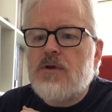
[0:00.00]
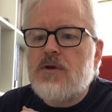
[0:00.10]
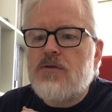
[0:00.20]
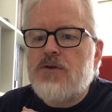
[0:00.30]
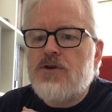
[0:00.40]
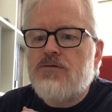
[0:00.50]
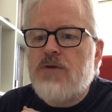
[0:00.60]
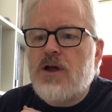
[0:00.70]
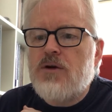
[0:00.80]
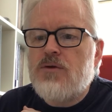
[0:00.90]
The first
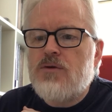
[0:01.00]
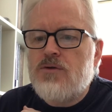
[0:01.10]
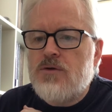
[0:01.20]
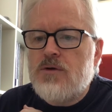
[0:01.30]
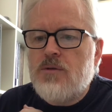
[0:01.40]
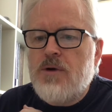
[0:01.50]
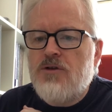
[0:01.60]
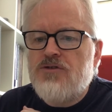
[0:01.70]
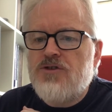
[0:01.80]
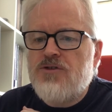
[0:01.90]
record your
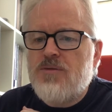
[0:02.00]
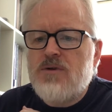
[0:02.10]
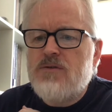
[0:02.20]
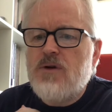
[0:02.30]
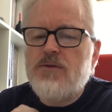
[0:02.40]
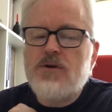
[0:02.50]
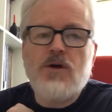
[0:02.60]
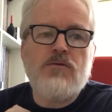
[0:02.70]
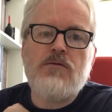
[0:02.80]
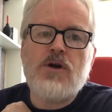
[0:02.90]
parents disapproved of. I
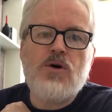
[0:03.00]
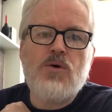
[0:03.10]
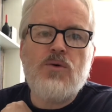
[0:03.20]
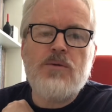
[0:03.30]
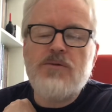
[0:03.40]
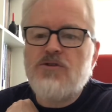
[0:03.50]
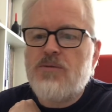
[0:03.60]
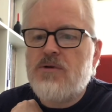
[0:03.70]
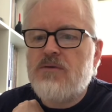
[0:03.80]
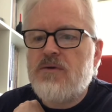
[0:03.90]
don't recall them
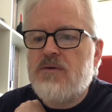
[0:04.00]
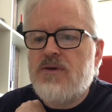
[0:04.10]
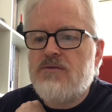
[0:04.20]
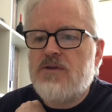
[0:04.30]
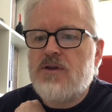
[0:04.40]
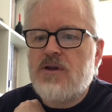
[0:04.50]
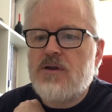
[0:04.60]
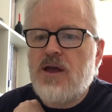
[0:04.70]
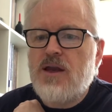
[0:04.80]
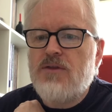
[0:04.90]
disapproving of
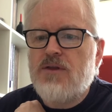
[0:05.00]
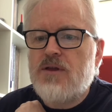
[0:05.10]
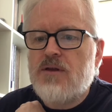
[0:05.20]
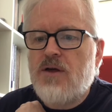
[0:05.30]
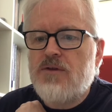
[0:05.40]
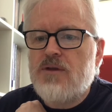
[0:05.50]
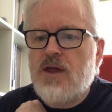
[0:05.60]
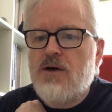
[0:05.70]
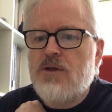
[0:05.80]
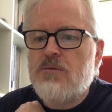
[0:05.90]
anything. I think
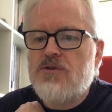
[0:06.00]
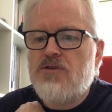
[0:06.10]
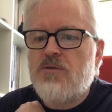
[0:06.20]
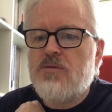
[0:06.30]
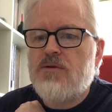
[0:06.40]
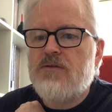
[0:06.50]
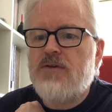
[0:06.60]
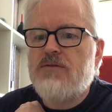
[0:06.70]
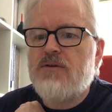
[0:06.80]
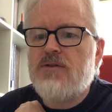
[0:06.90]
now they would disapprove of
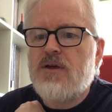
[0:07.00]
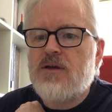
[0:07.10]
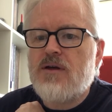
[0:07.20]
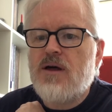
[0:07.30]
everything.